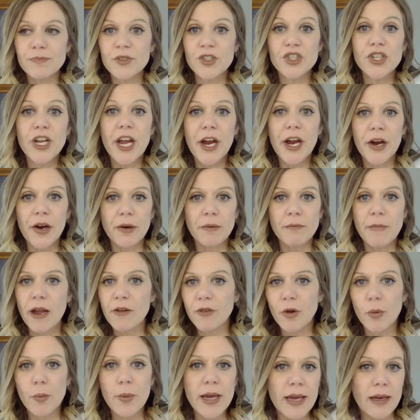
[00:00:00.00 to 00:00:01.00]
share
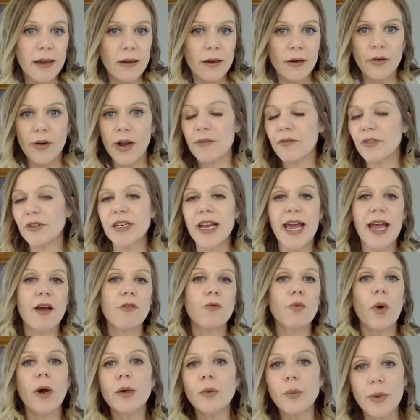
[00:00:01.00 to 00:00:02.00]
every week or every day
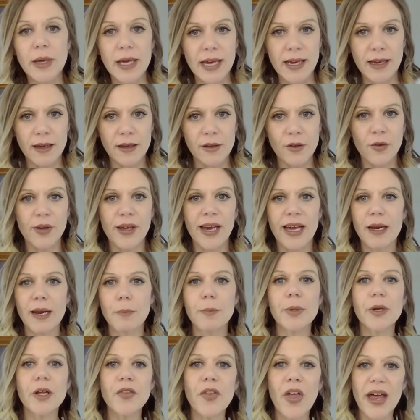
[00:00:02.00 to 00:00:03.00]
of 1 week. You kind
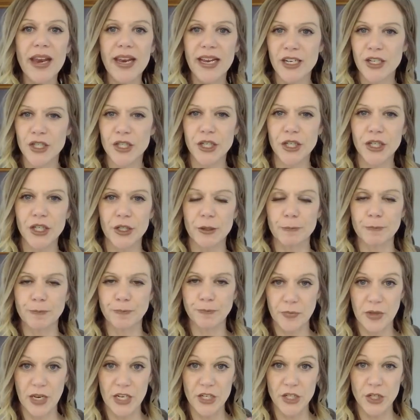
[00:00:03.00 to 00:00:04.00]
of build that into
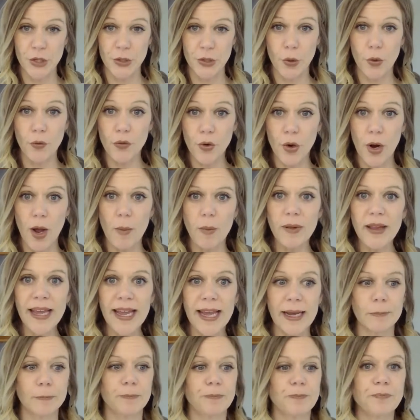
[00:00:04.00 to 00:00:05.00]
your overall
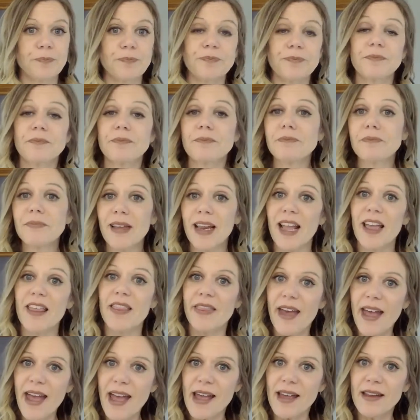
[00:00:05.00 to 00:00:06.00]
plan.
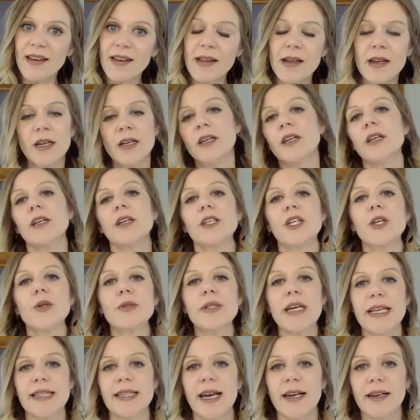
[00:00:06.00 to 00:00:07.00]
Then you
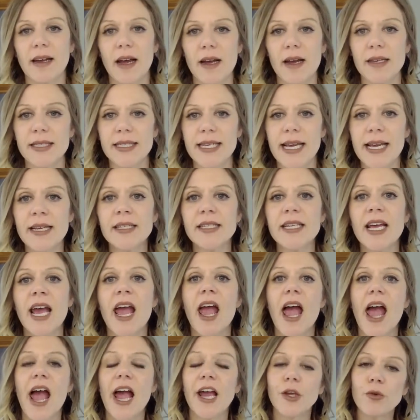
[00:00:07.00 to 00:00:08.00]
take that content
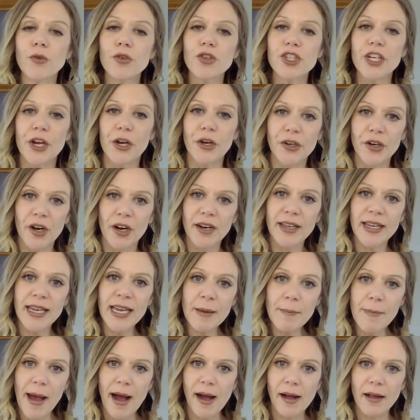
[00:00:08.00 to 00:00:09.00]
and you share it on an
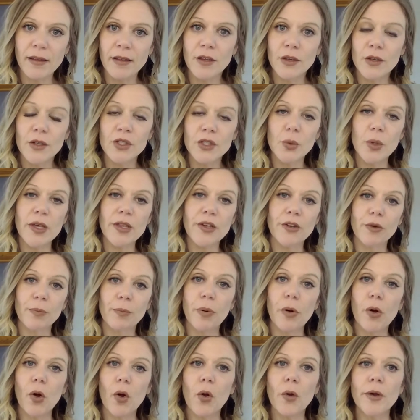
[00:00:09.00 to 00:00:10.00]
email. So you either
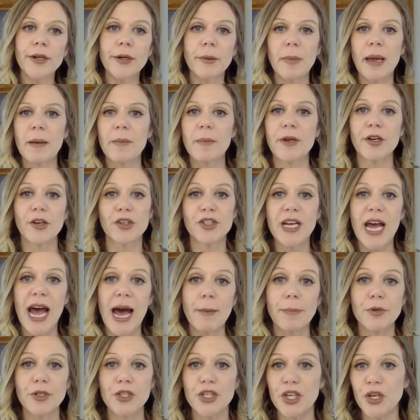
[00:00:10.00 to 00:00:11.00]
pull maybe your
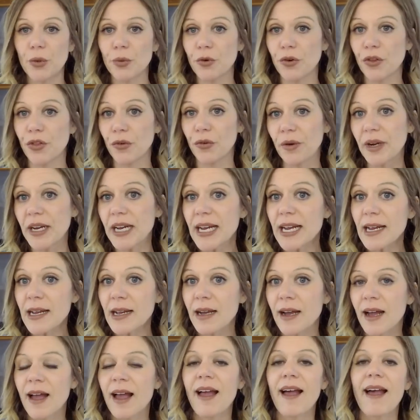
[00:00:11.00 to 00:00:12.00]
top 2 or
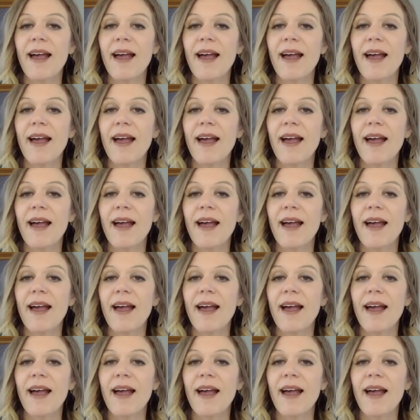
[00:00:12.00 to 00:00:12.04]
3,